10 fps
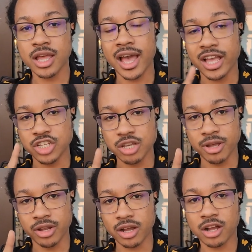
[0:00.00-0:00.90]
at
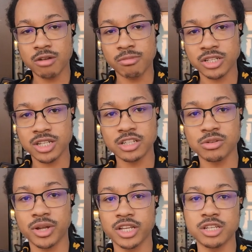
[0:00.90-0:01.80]
gmail dot com. marcellis the
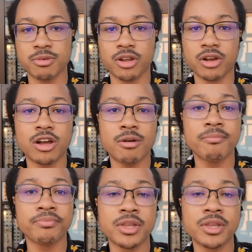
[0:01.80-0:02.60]
one at gmail dot com.